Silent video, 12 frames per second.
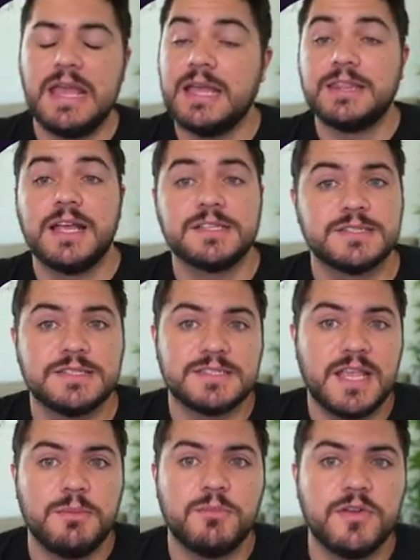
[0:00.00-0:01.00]
And that's the
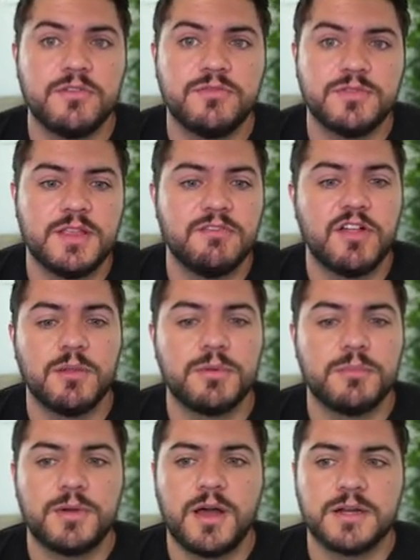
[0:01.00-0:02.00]
same with developer
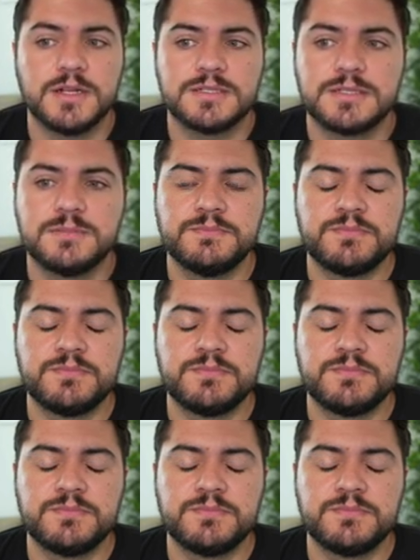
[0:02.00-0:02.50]
products.